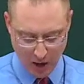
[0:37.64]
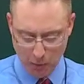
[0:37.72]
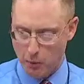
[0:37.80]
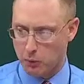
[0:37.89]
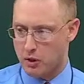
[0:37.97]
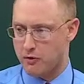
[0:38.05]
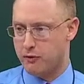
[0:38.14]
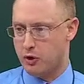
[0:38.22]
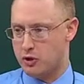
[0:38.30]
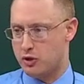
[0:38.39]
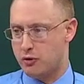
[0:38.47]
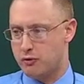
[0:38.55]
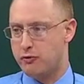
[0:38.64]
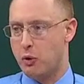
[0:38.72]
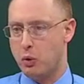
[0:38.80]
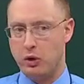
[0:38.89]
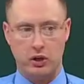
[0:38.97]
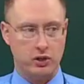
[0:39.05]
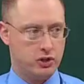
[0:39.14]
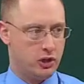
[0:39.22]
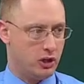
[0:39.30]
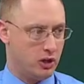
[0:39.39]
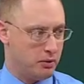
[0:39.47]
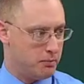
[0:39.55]
And what were the first four
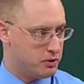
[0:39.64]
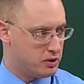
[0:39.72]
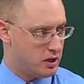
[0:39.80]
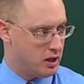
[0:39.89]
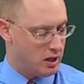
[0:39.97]
terms?